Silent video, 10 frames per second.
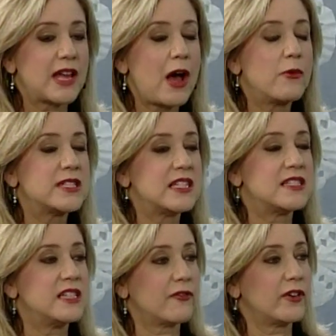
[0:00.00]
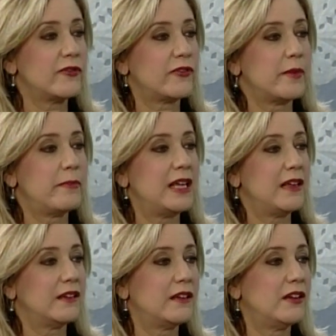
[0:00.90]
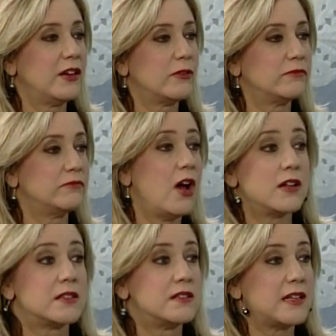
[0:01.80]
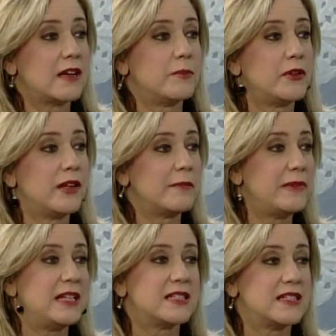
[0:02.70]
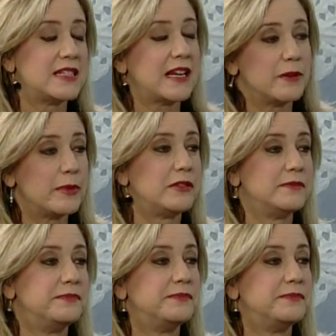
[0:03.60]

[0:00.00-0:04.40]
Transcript: how is it different from being, not sustainable and being sustainable?